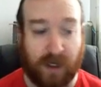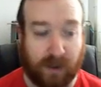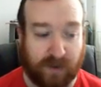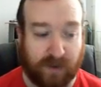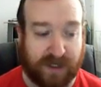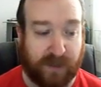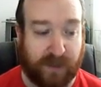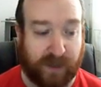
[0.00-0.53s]

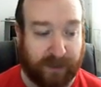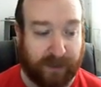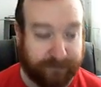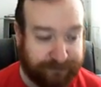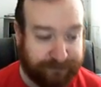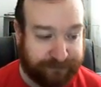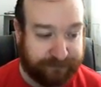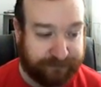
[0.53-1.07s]
Well, here we go.
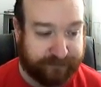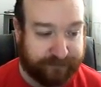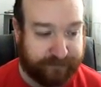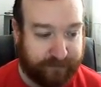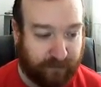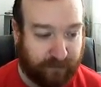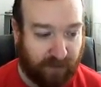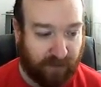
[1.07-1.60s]

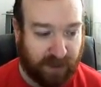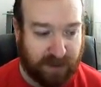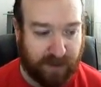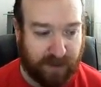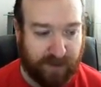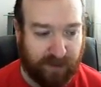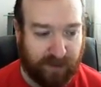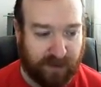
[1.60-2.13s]
So
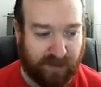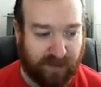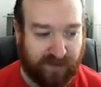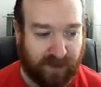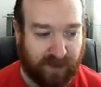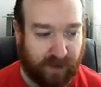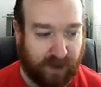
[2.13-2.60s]
I'm going to pause my video.